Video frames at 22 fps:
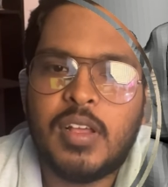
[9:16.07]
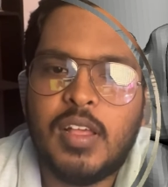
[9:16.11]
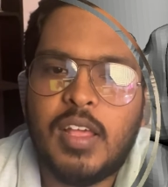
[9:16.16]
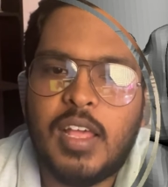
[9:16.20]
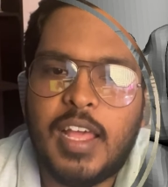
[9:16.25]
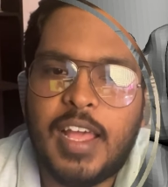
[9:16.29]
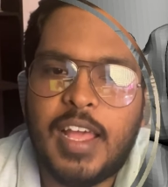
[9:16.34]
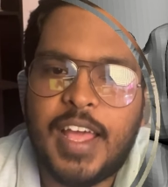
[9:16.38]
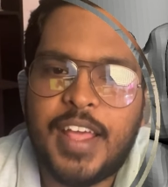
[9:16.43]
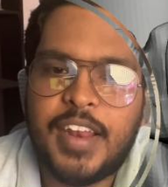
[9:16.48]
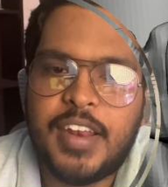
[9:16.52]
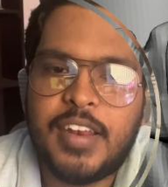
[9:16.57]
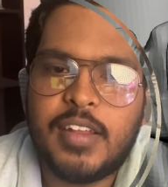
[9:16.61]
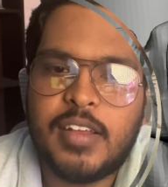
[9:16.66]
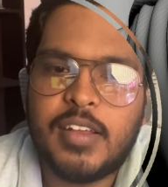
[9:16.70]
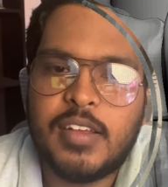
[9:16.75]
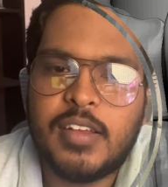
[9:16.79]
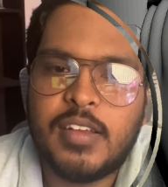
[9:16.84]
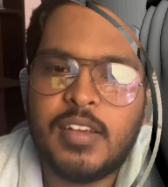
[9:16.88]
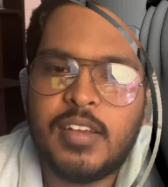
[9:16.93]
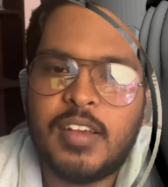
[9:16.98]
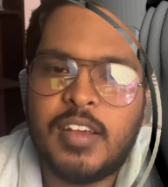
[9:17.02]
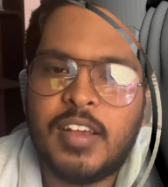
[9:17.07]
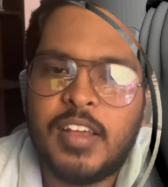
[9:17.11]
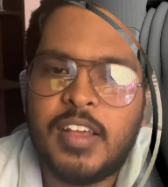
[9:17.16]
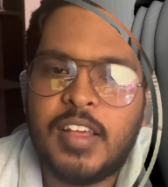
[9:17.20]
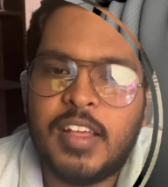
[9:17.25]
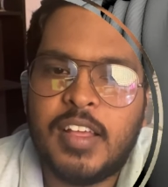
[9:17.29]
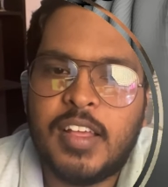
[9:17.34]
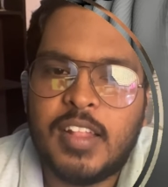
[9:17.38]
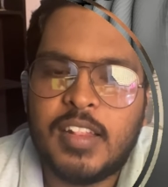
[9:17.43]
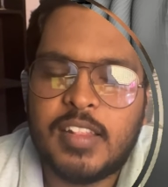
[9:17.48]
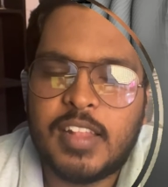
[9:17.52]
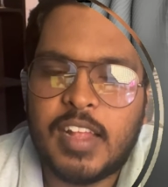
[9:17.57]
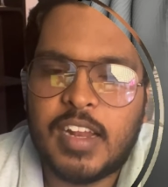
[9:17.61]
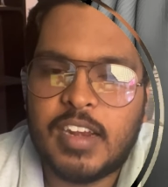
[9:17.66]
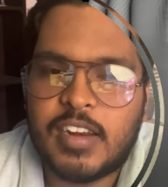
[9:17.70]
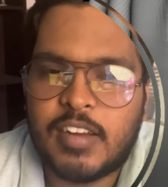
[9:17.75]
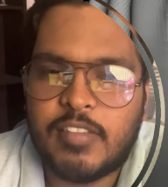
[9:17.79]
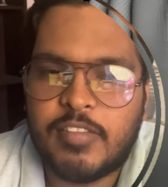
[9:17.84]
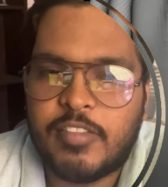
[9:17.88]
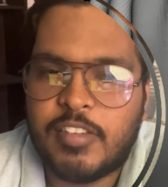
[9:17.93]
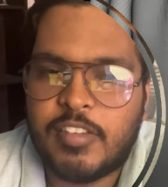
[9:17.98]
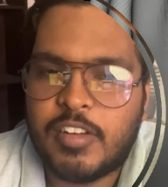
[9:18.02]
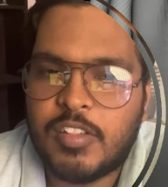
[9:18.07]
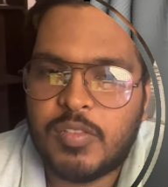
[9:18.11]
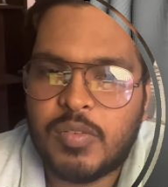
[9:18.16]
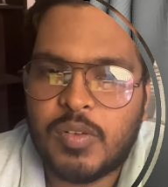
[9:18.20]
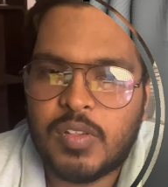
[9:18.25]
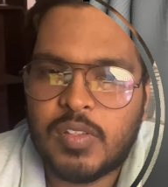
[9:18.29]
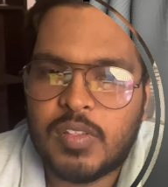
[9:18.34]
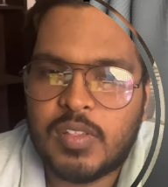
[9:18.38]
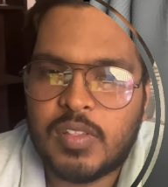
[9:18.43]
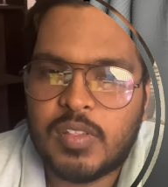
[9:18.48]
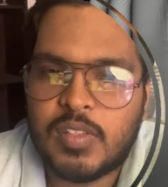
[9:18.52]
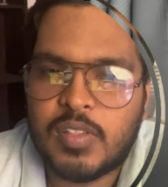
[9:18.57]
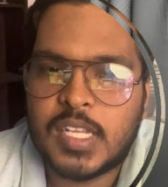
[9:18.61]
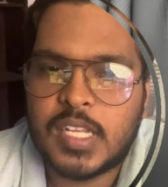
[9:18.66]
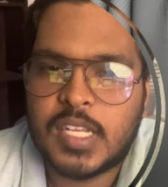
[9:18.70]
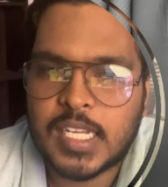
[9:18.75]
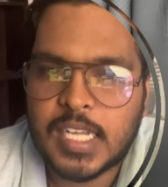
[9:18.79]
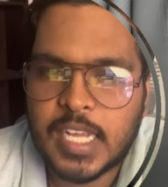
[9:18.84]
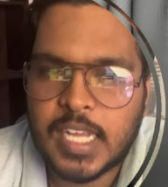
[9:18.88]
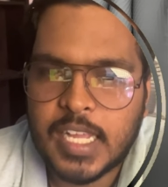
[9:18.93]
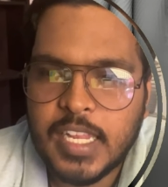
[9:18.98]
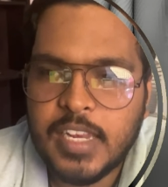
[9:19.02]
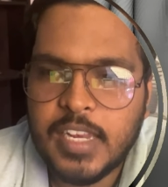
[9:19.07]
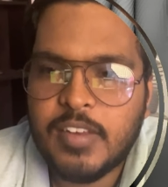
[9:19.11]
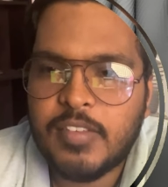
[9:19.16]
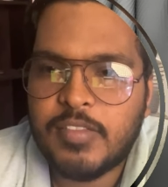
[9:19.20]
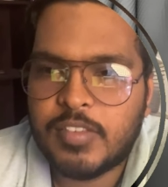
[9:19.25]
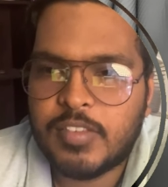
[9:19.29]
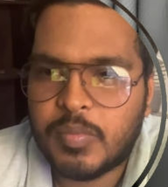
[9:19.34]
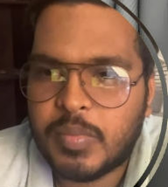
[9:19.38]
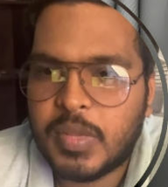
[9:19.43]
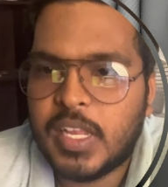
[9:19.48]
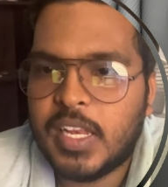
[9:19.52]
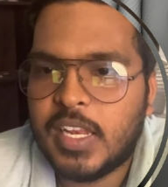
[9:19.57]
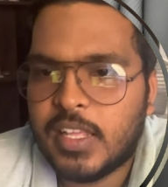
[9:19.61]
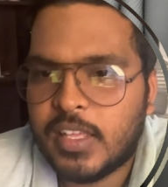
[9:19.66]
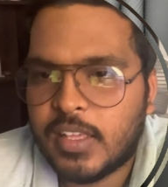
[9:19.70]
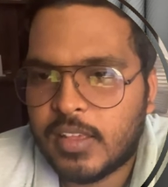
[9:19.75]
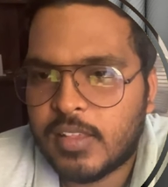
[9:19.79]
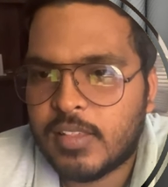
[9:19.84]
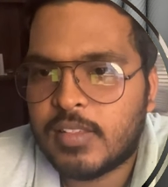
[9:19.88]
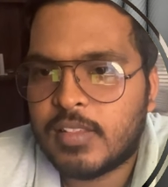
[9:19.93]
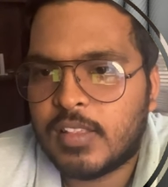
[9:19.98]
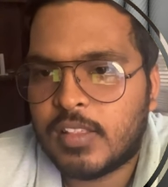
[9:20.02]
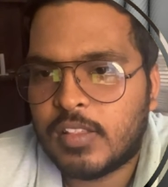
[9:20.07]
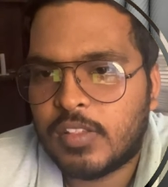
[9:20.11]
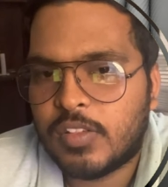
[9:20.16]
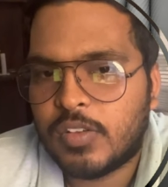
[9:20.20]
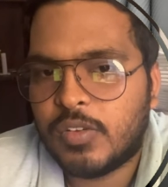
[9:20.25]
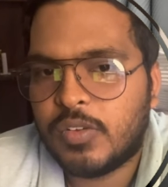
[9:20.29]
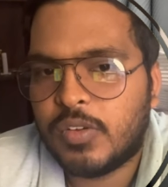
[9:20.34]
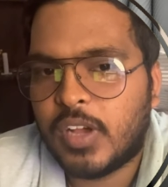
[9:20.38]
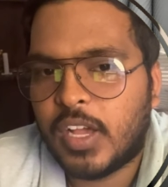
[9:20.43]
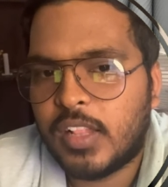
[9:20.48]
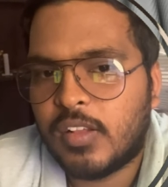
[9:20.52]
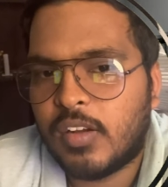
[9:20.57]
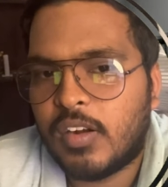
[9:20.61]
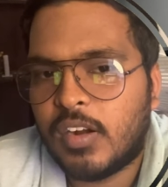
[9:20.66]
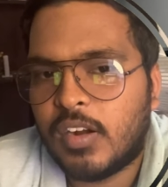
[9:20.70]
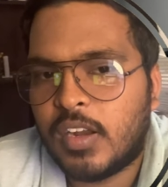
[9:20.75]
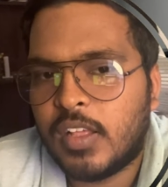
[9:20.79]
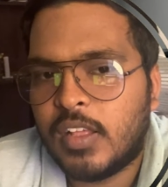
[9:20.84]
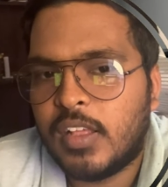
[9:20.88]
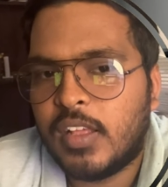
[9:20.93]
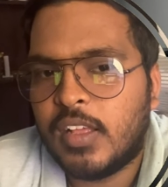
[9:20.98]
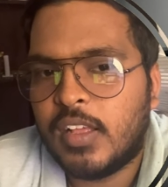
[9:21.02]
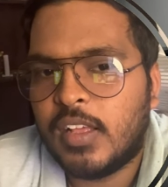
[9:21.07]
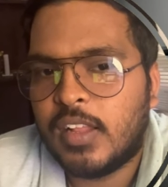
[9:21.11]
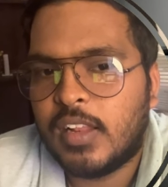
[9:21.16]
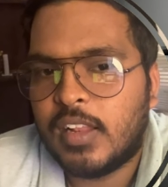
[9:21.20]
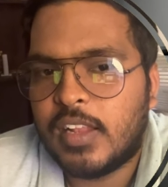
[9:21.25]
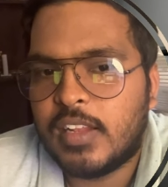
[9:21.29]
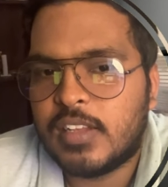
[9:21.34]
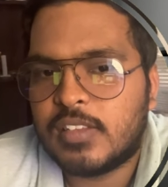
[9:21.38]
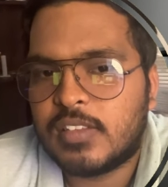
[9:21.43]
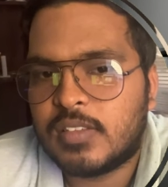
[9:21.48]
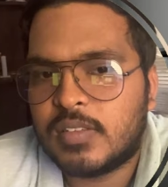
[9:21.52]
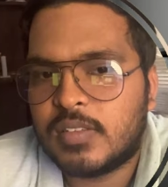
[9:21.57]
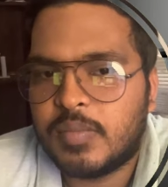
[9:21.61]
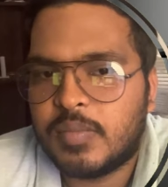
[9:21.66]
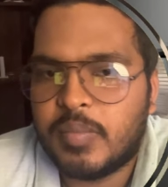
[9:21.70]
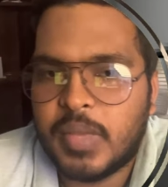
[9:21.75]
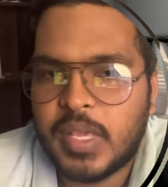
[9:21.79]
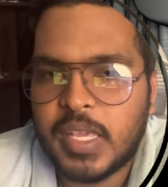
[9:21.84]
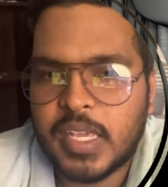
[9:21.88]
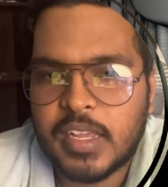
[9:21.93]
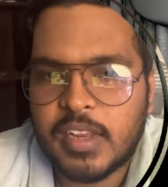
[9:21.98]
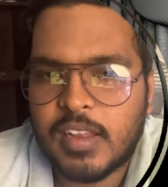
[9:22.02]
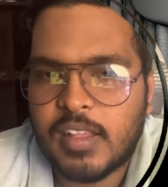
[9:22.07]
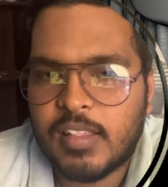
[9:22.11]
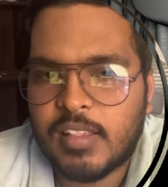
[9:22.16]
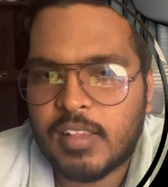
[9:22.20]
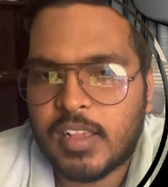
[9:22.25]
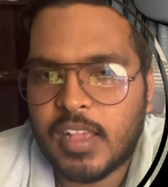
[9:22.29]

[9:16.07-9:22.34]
and that reference was kind of appealing. So I thought let's make it as a